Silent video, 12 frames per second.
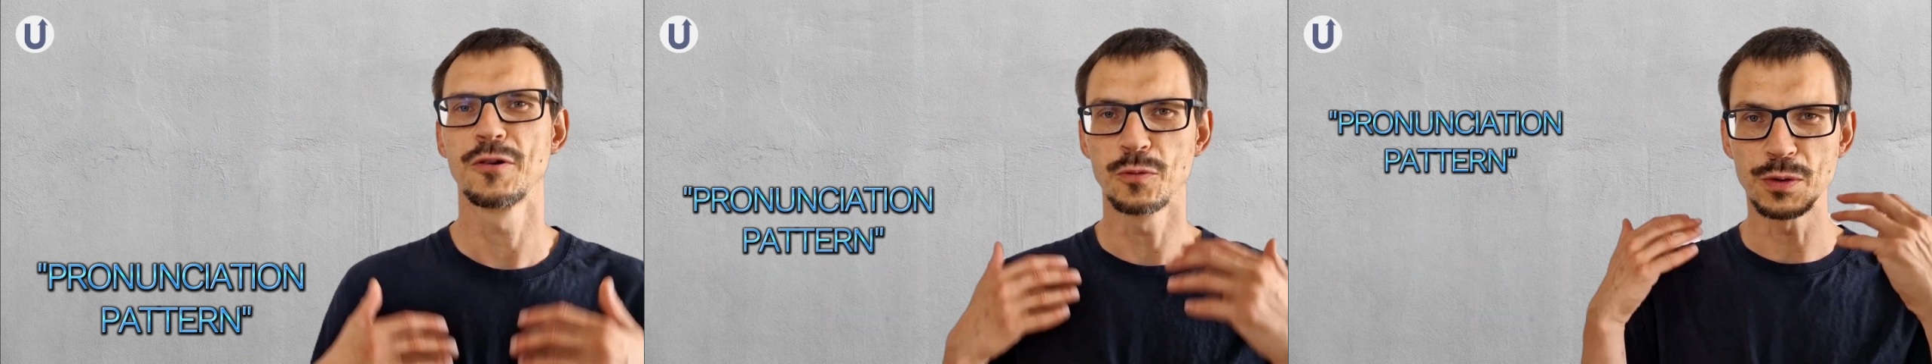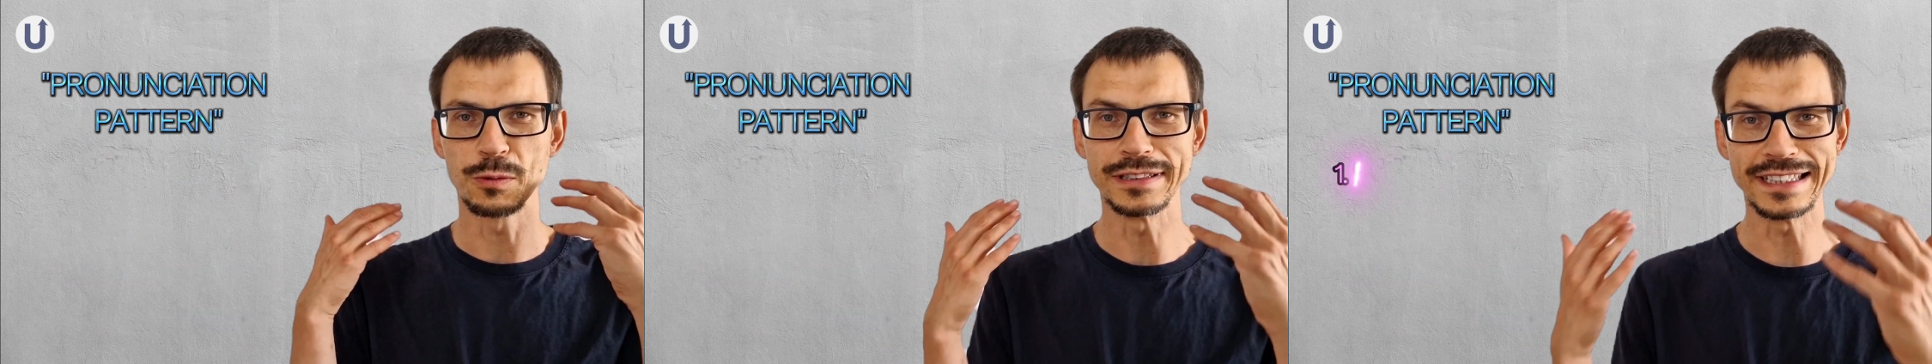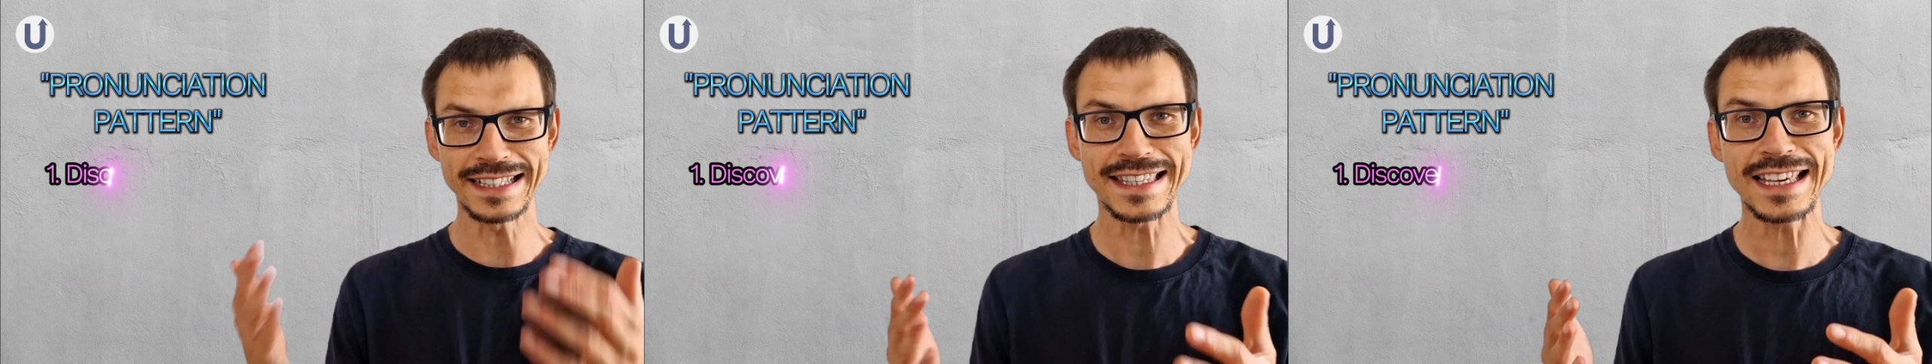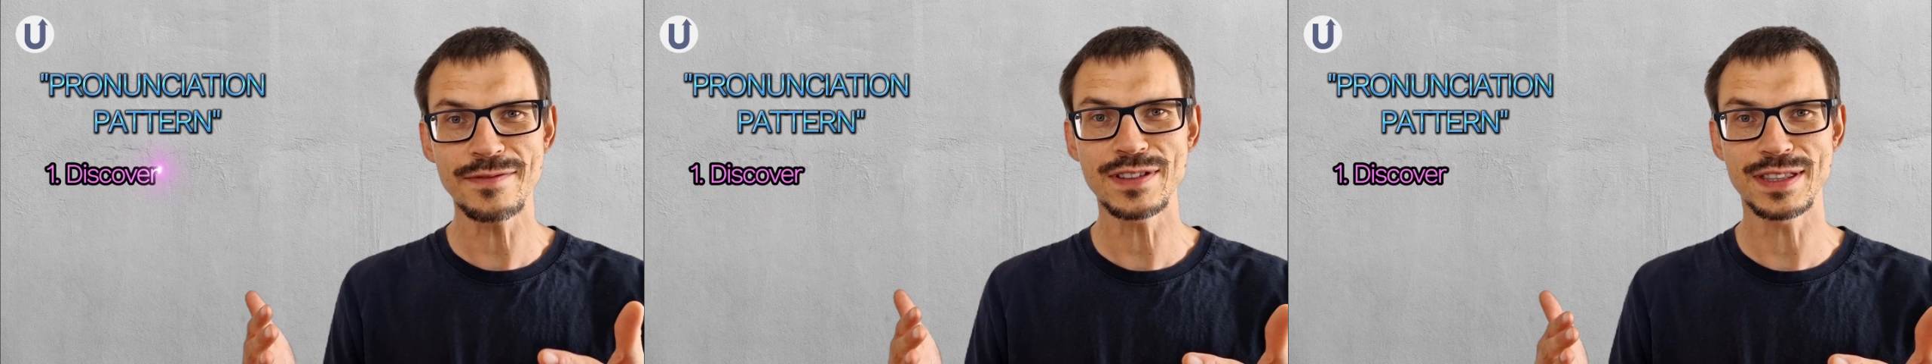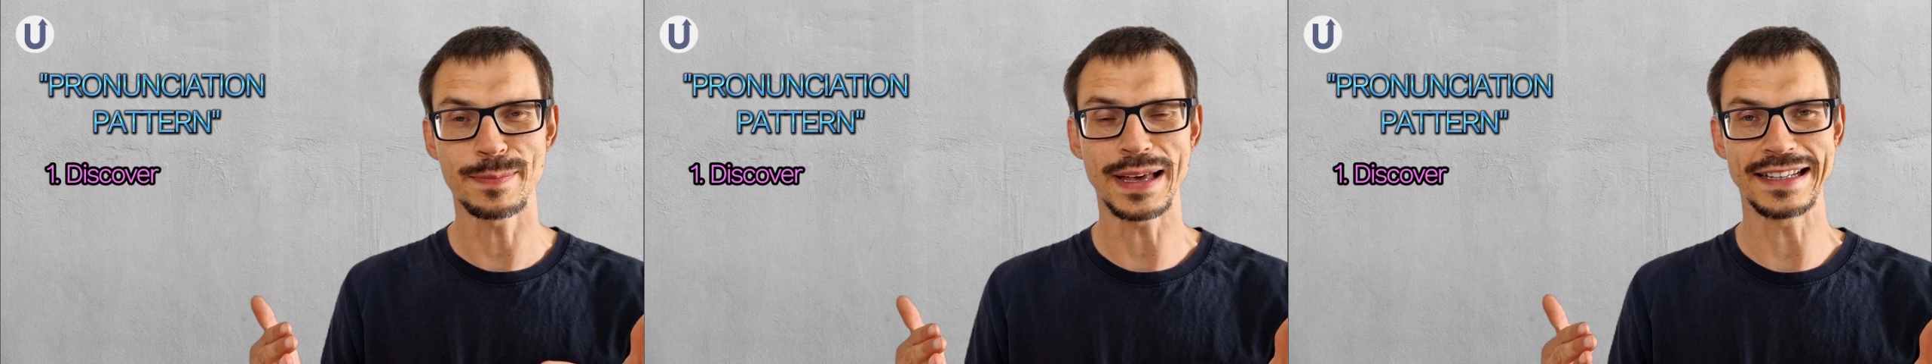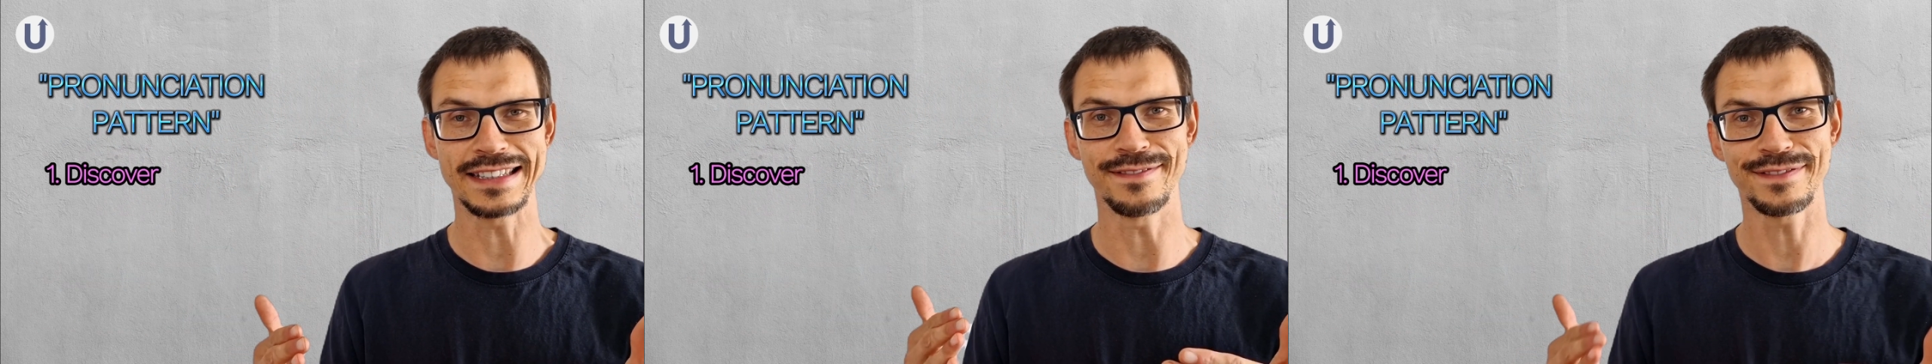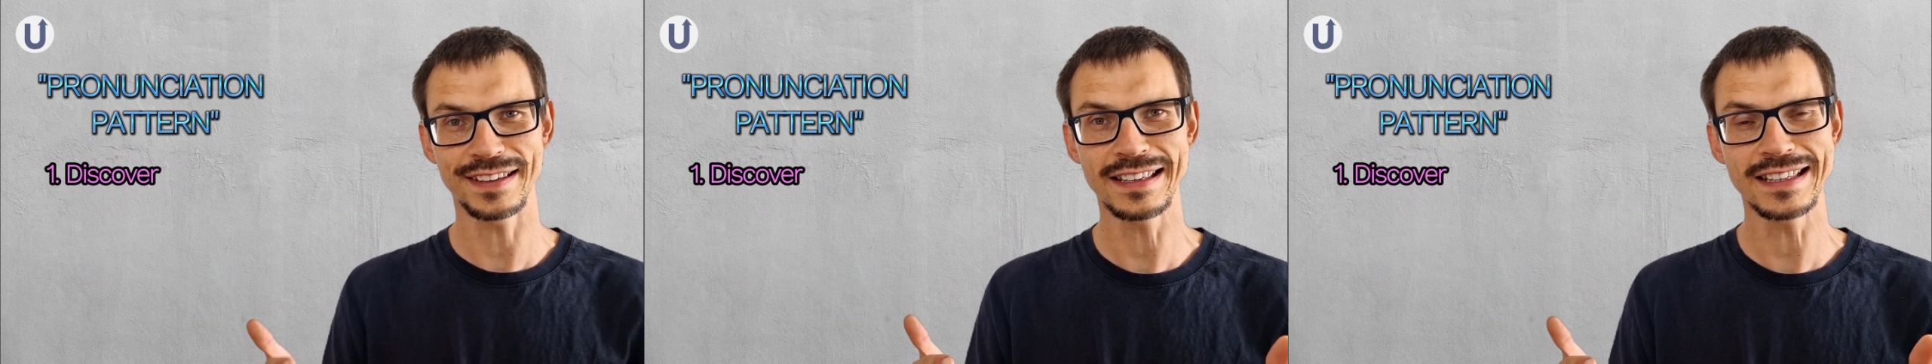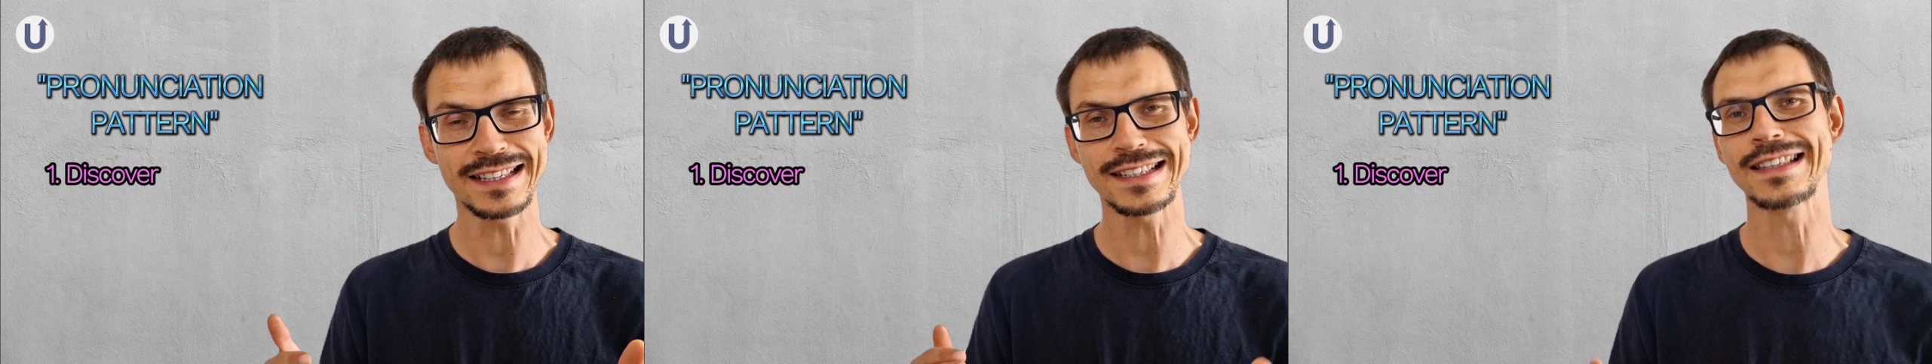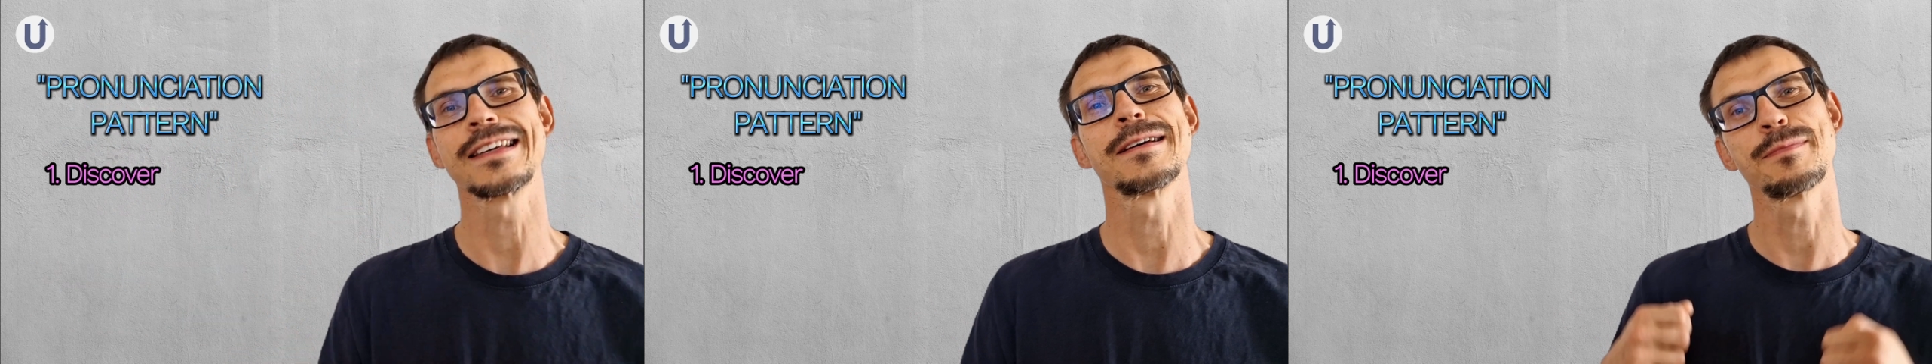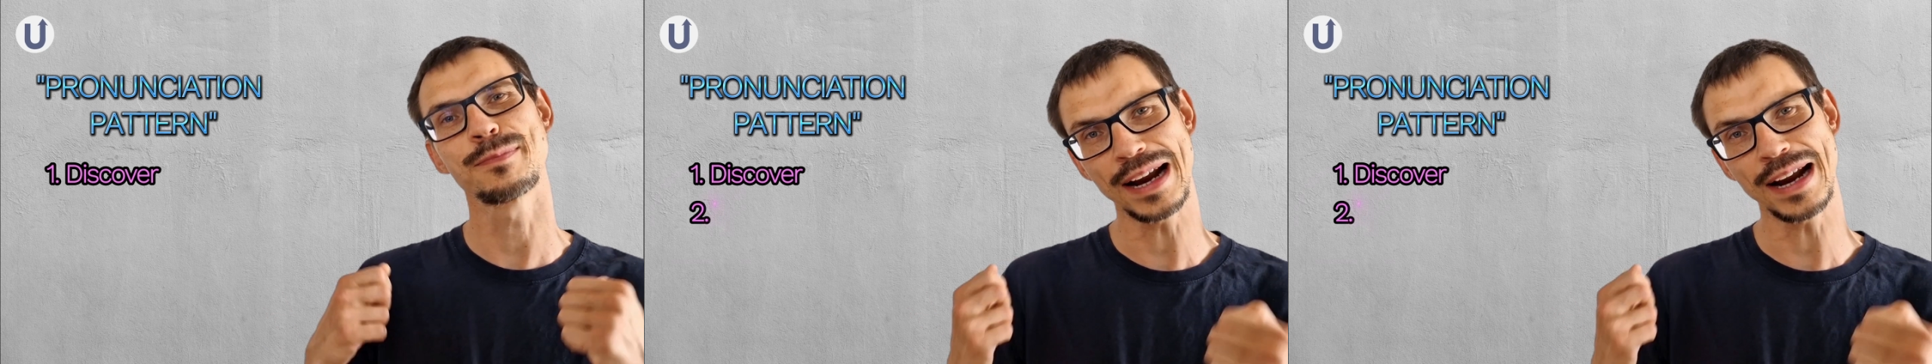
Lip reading: We will discover the pattern first,